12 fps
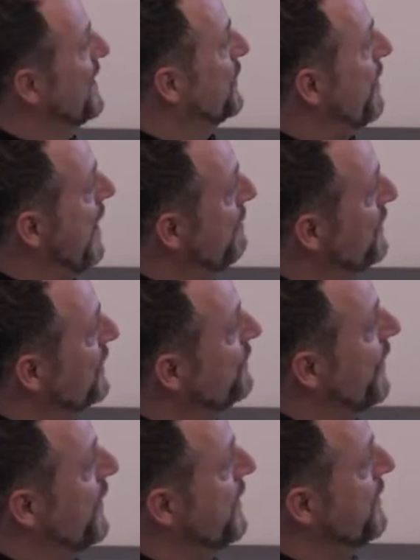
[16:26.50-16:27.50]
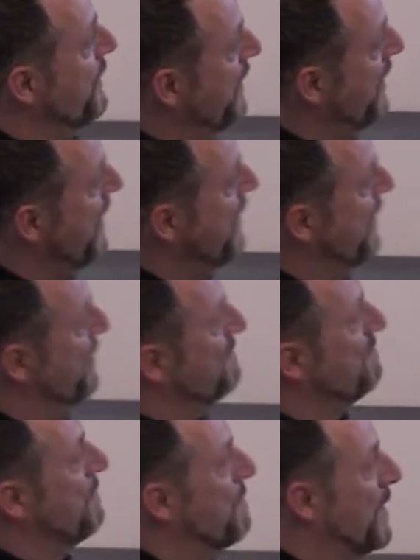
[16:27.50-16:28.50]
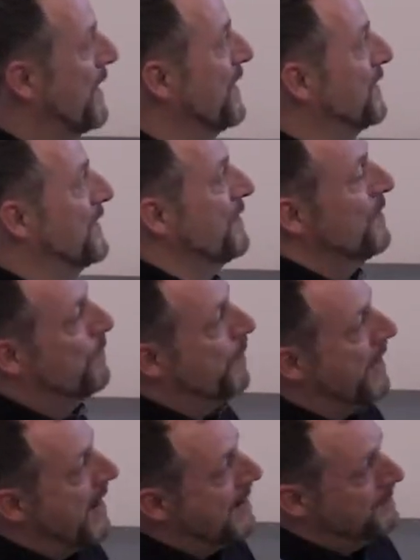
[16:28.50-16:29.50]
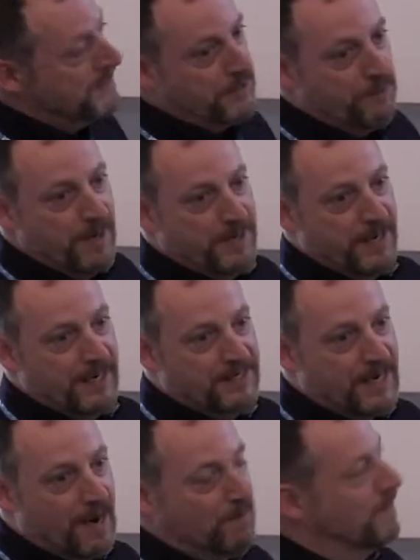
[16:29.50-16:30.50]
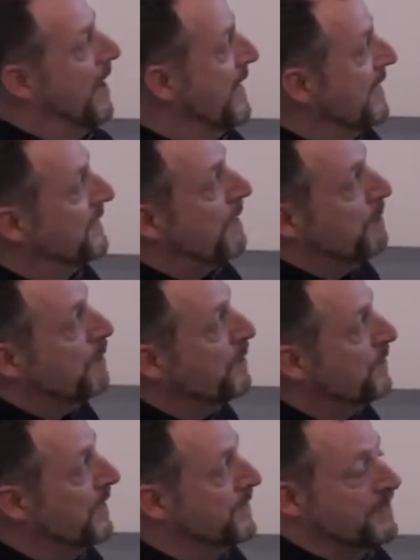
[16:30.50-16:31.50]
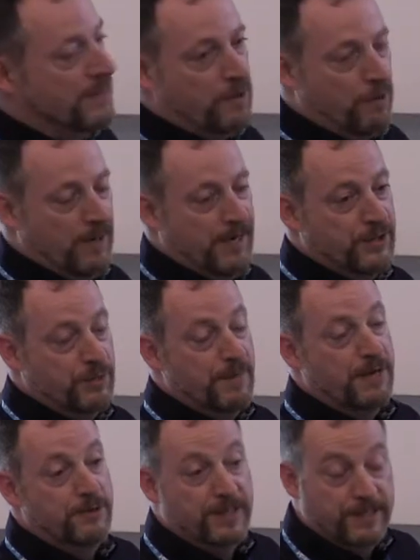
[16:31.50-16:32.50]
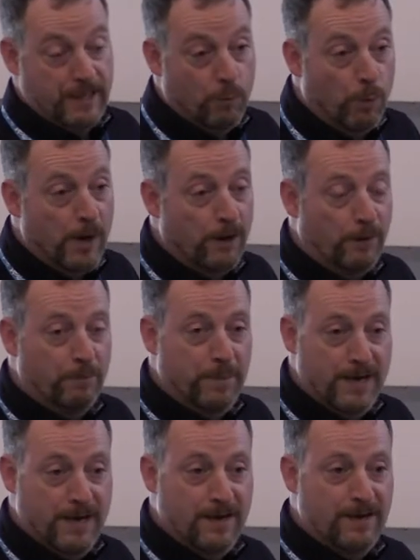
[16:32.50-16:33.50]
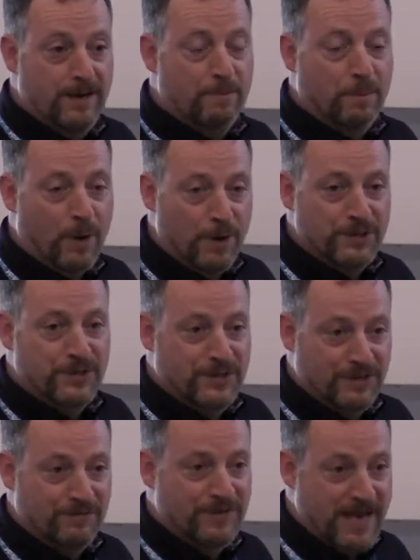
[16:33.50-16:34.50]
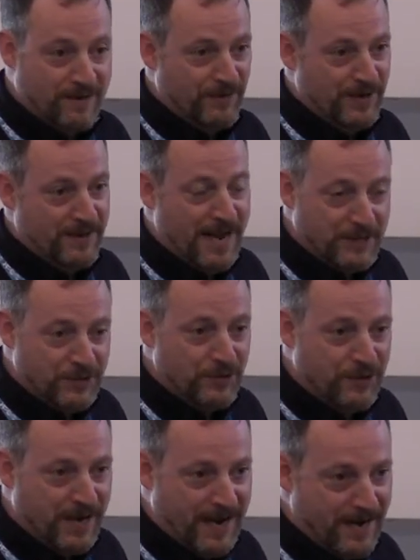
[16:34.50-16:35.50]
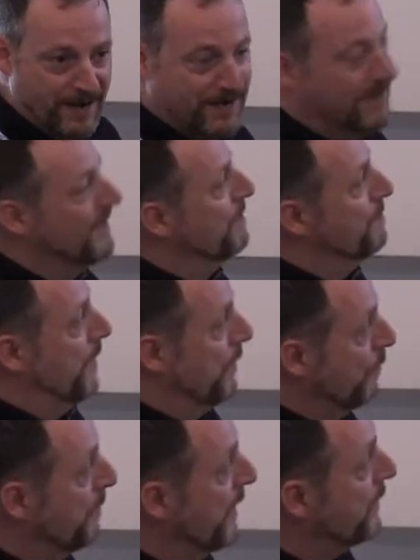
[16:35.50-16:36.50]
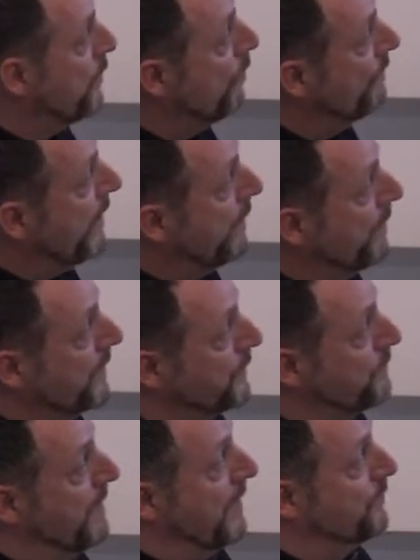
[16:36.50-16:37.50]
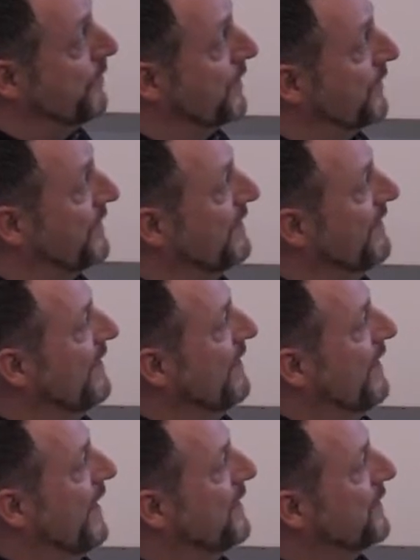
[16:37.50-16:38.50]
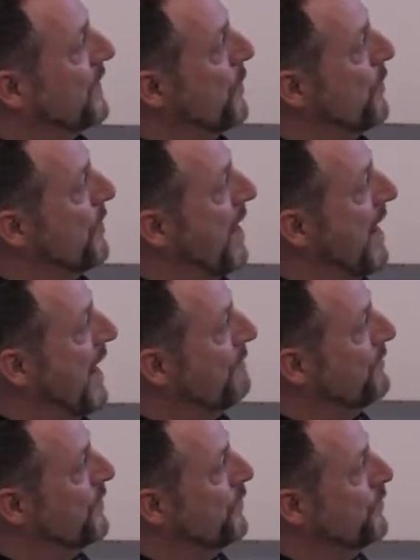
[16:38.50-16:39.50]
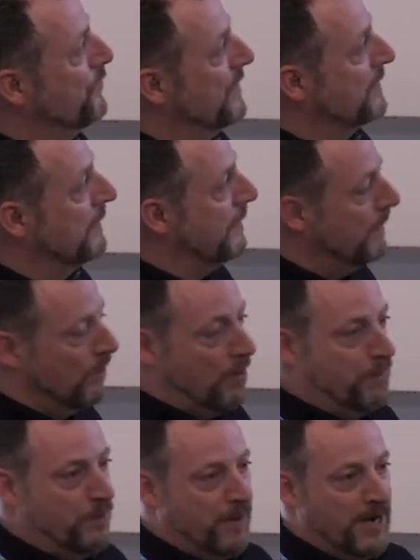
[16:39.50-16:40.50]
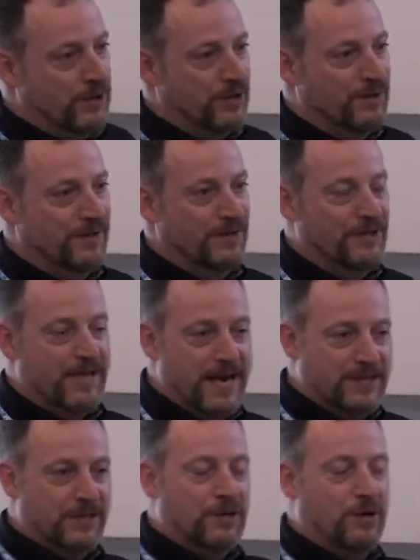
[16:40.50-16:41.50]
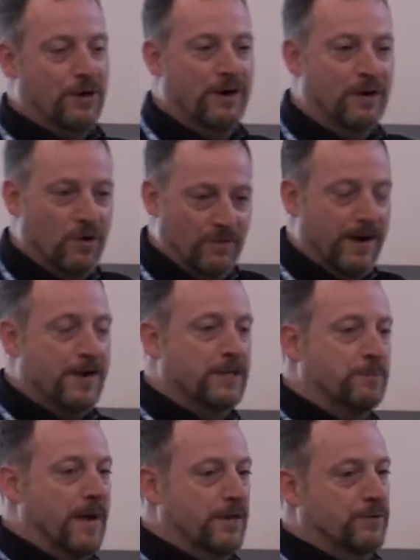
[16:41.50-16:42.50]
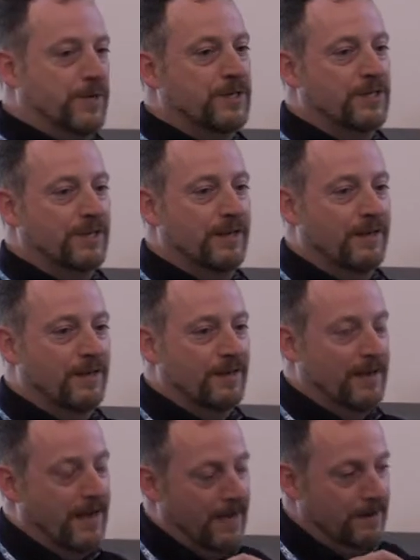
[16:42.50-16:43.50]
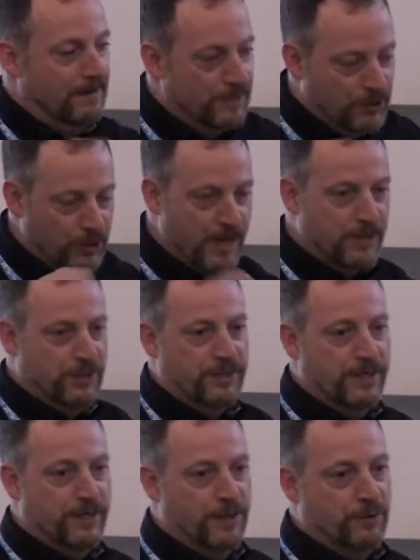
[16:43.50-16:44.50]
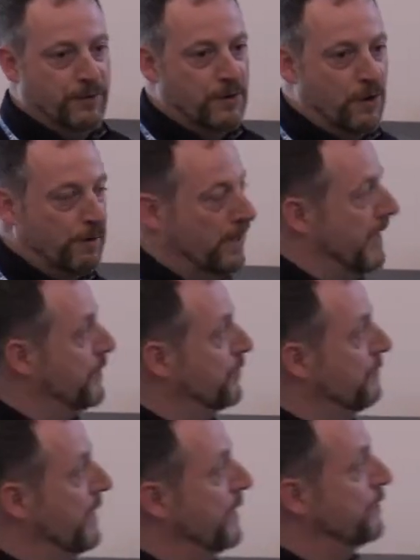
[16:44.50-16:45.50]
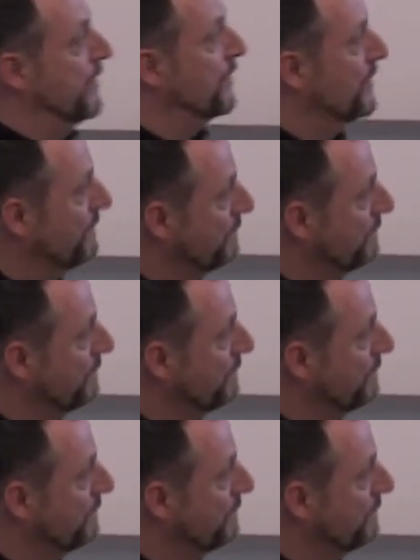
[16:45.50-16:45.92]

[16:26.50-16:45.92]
So I have this funny thing here, because when I add these 3 things up, I get something which isn't a correlation matrix. It will be positive definite, that's okay, but it will be a covariance matrix. And so I have to do this little operation that takes a covariance matrix and changes it into a correlation matrix.